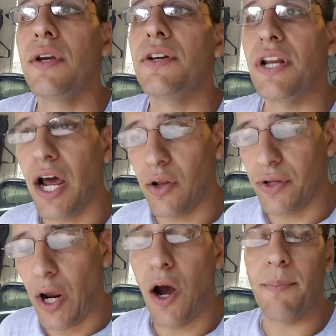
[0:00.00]
not
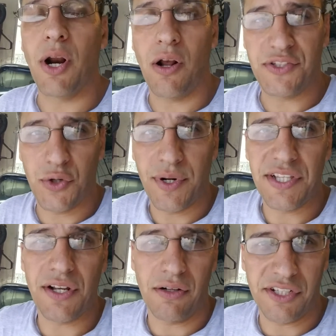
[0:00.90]
only on, but also when
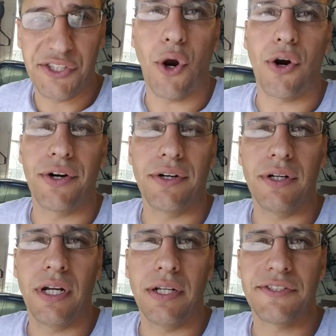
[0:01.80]
it's on start.
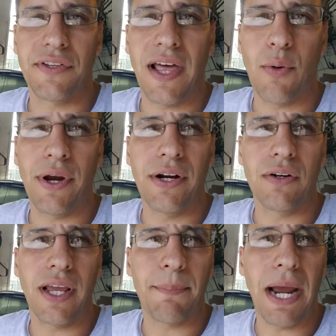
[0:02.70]
So that way it'll
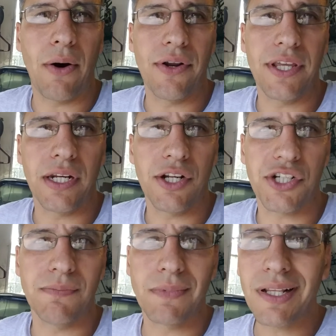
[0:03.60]
get power to the
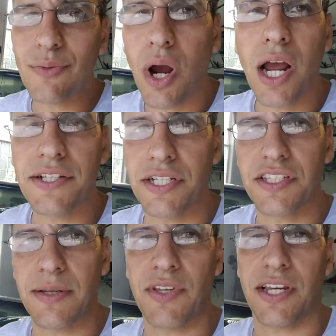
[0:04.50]
ignition. Otherwise, it
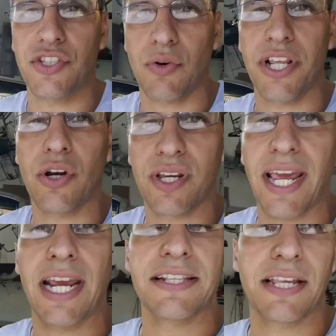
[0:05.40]
seems like it's running
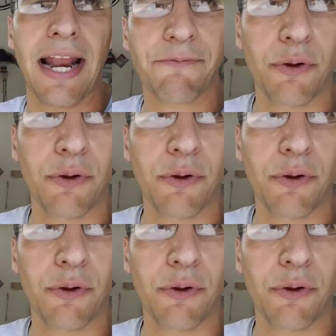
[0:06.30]
okay. It's at full